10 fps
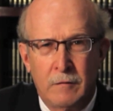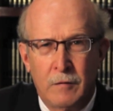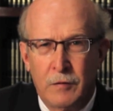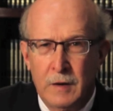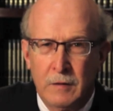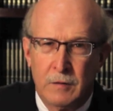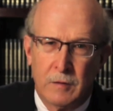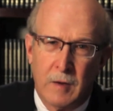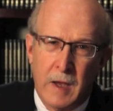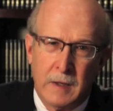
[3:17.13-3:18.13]
is to think
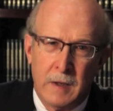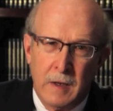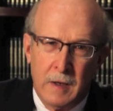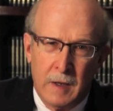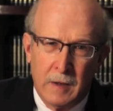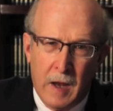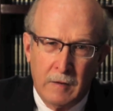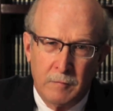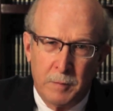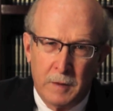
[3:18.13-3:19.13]
like an
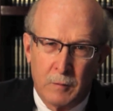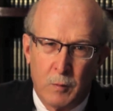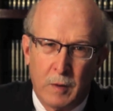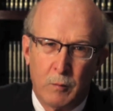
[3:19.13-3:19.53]
ice pick,